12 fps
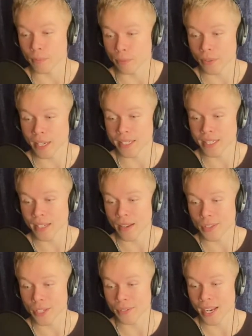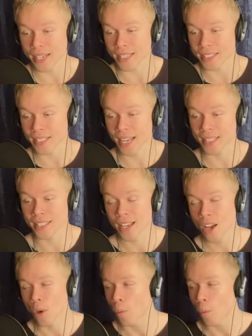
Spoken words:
the president of the United States,